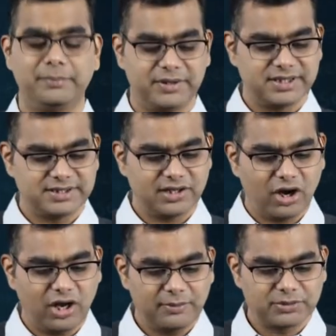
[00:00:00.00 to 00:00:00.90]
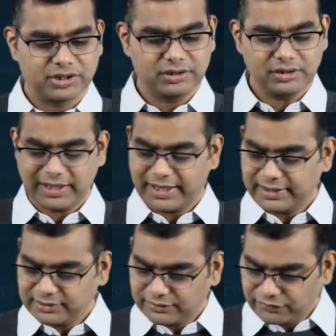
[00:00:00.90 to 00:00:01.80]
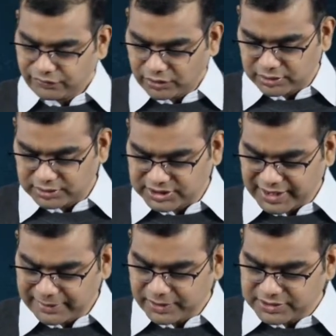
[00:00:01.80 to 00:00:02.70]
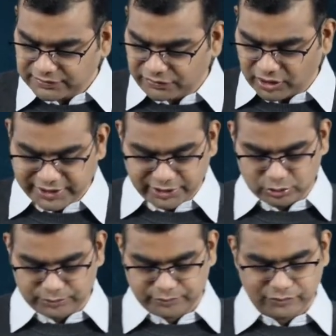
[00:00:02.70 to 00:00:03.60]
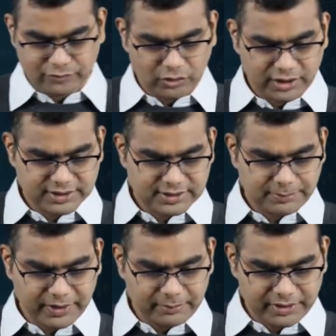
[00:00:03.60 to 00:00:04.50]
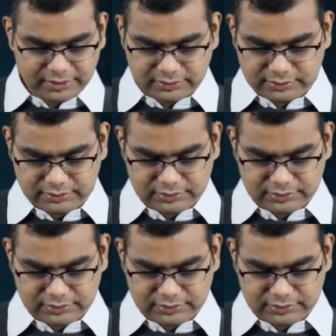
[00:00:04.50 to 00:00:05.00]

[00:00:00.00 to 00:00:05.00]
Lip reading: He purchased a call option at strike price of 42, what is the premium?